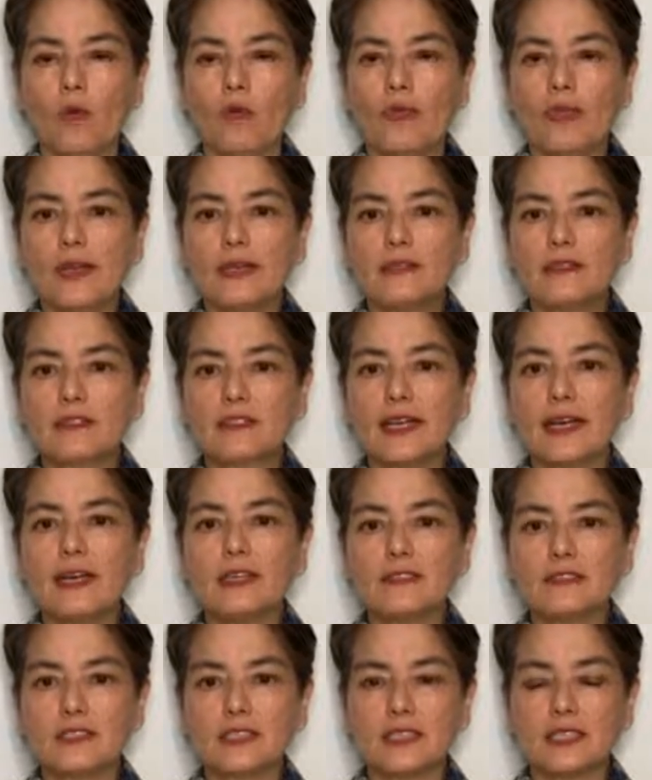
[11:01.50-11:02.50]
these
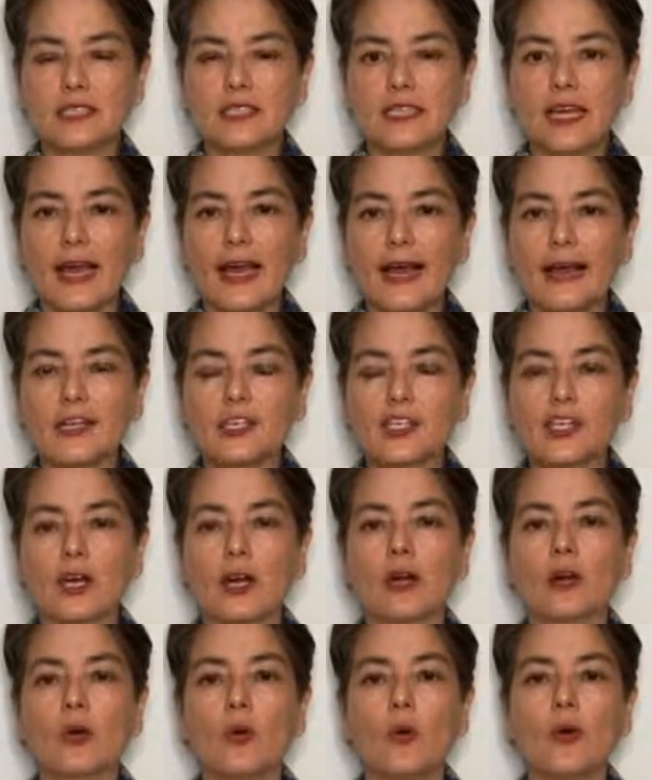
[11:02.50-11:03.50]
cells that detach
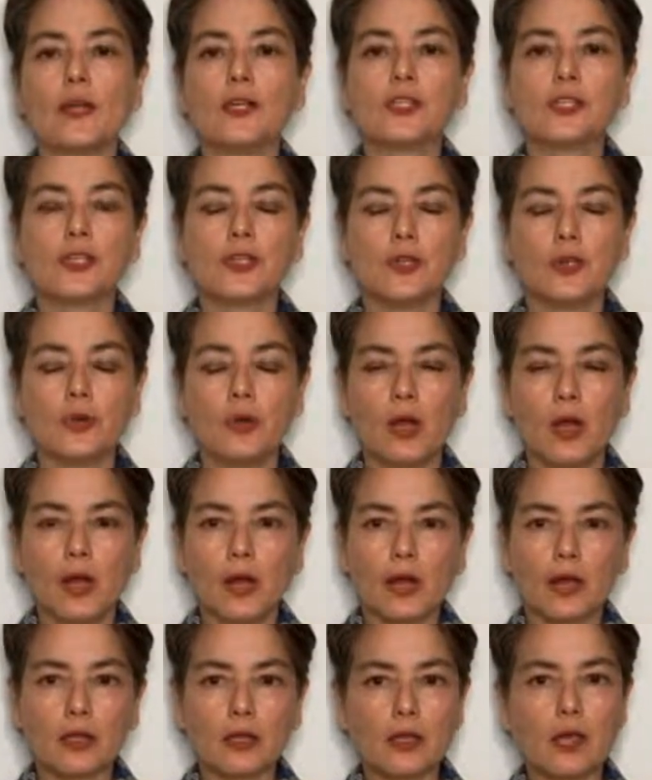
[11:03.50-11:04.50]
are going to
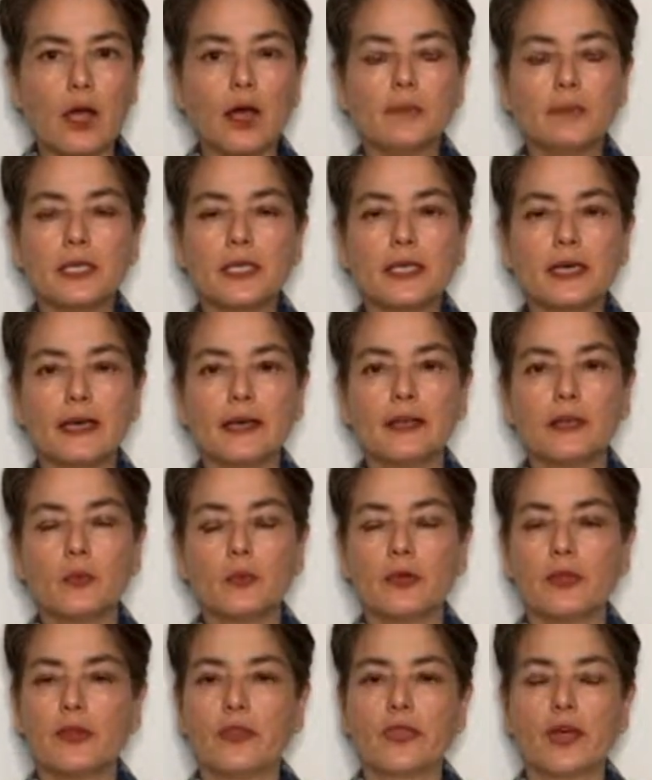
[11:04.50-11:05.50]
glom together
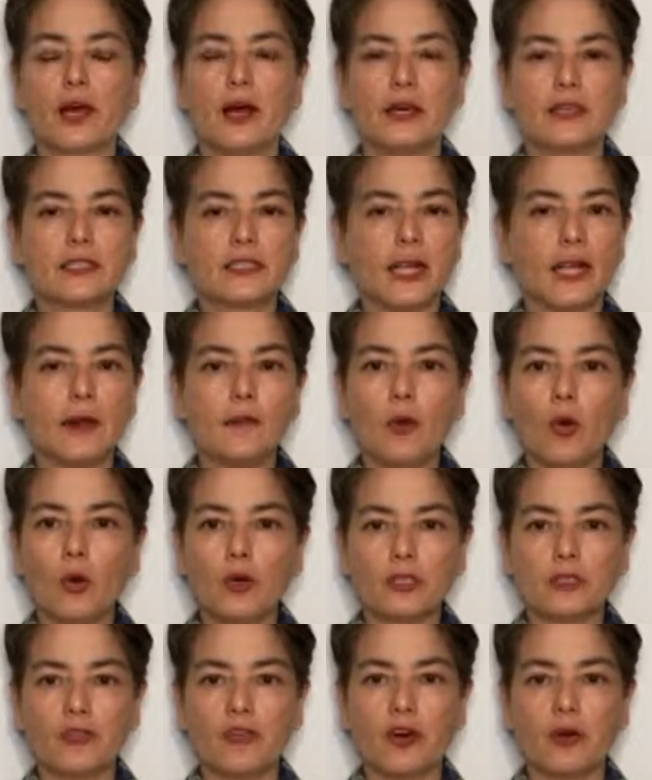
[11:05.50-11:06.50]
with TAM
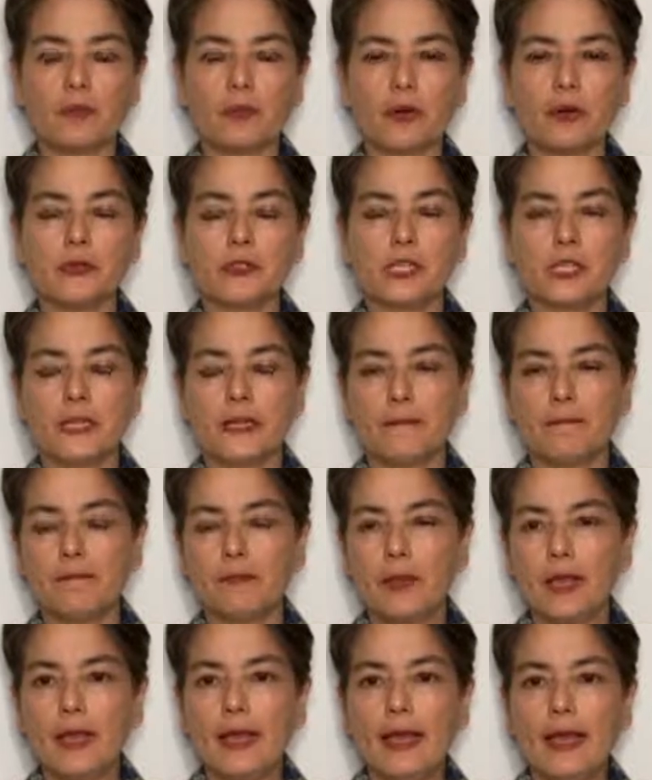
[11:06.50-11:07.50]
Horsfall protein,
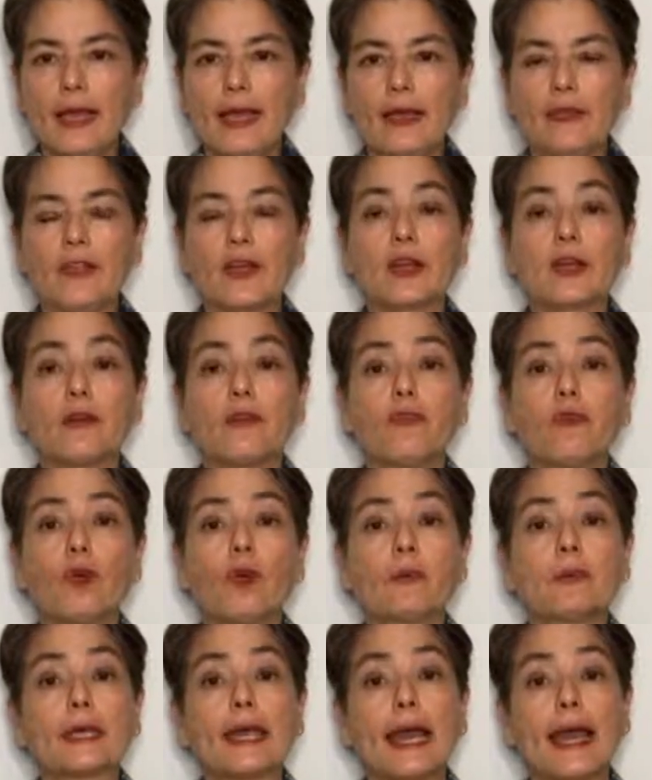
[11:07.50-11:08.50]
and they're going to
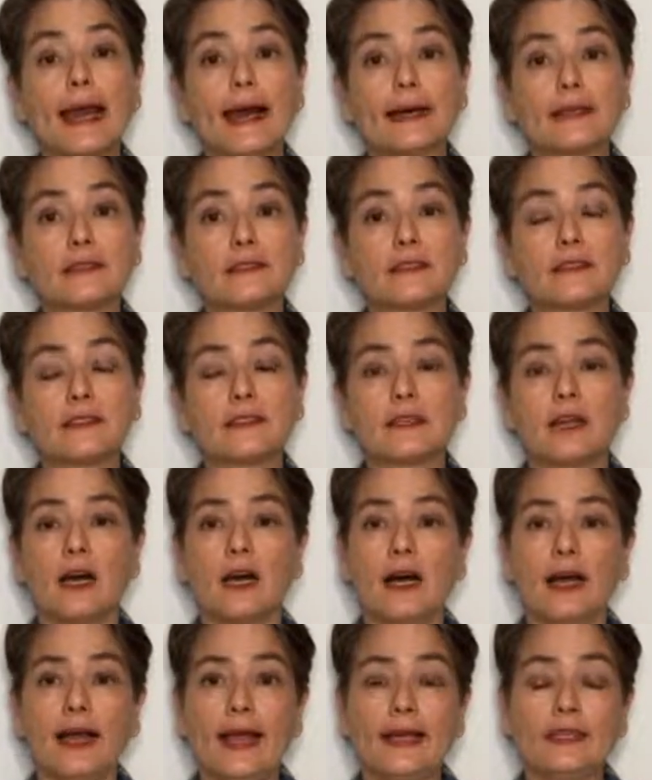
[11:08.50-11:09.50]
form casts.
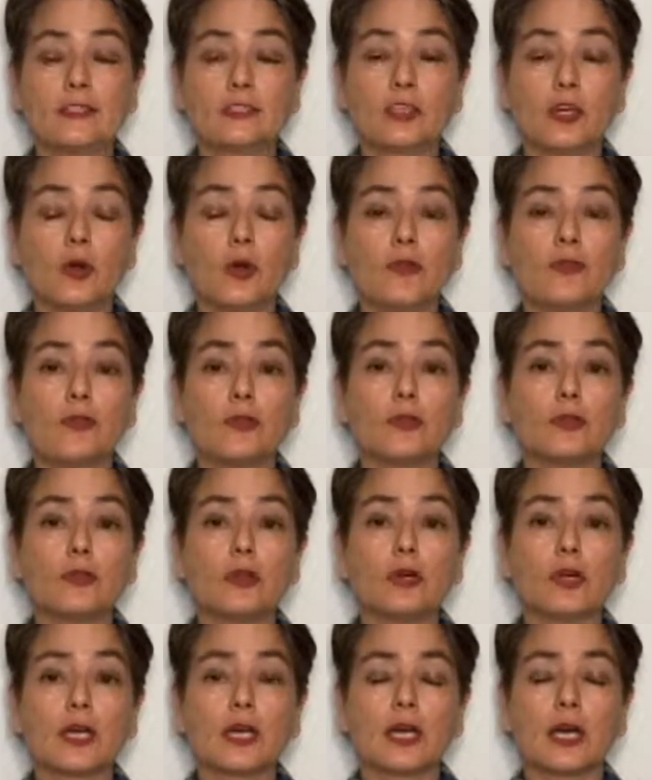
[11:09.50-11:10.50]
And so if you
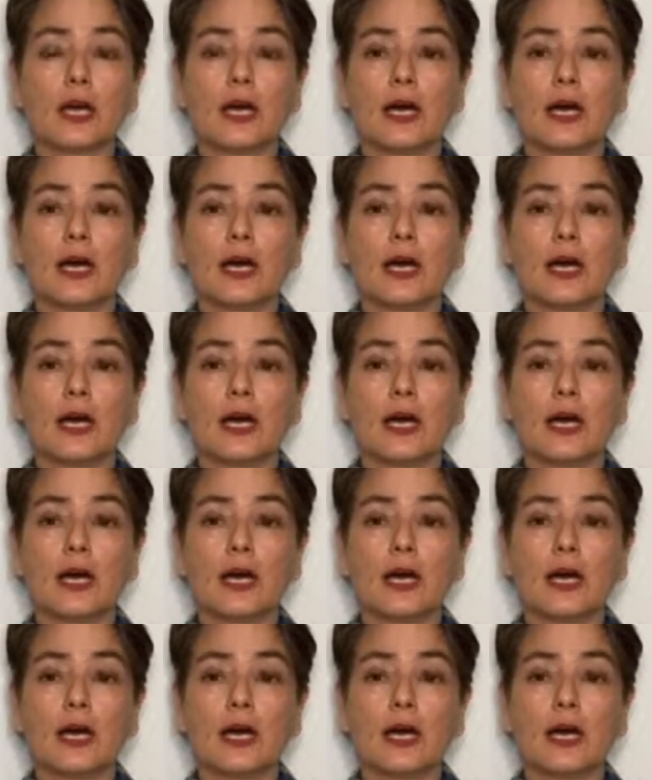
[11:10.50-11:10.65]
look